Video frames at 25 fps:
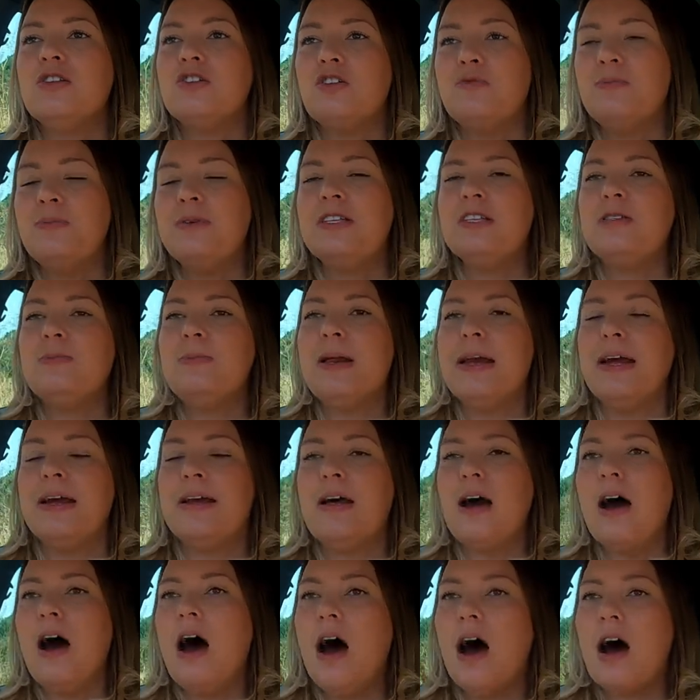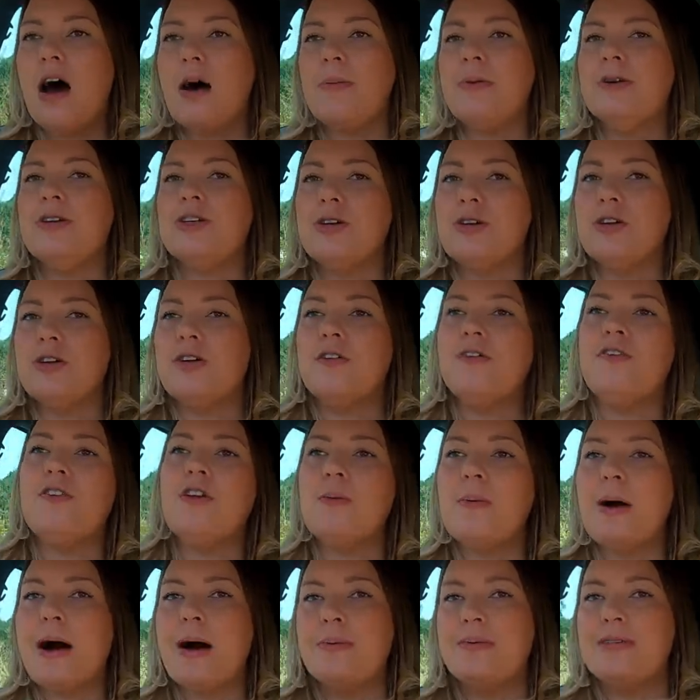So I've been splitting it up and doing a
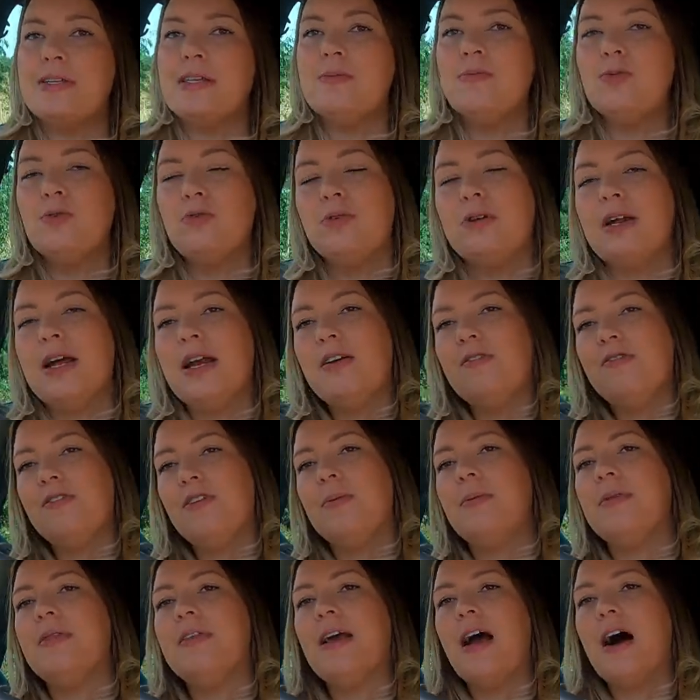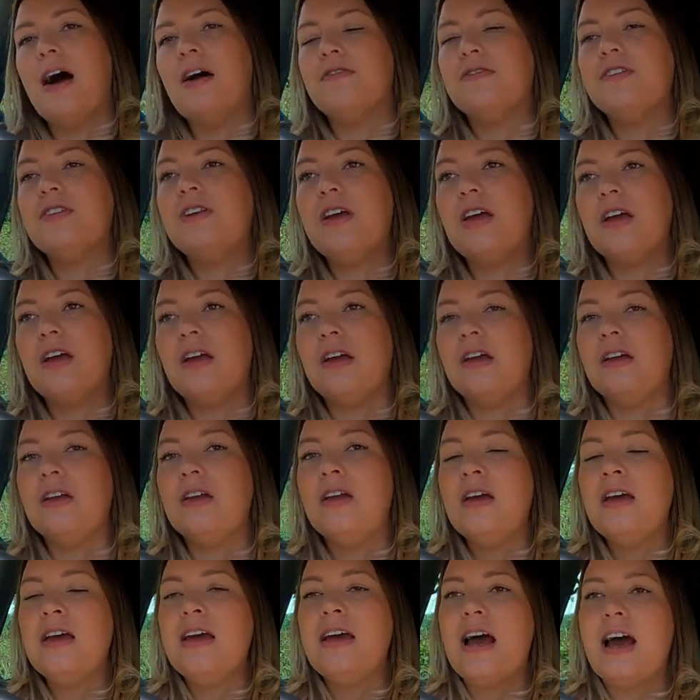few hours in the morning, a few in the
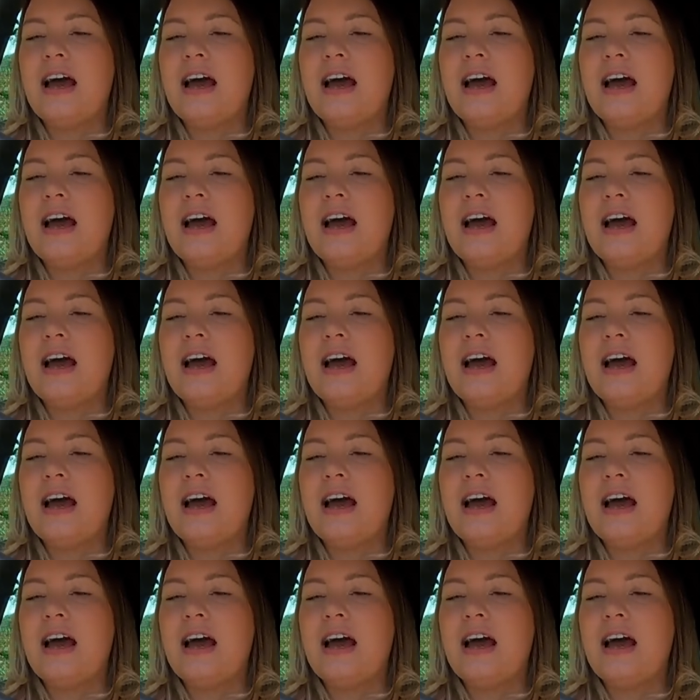afternoon,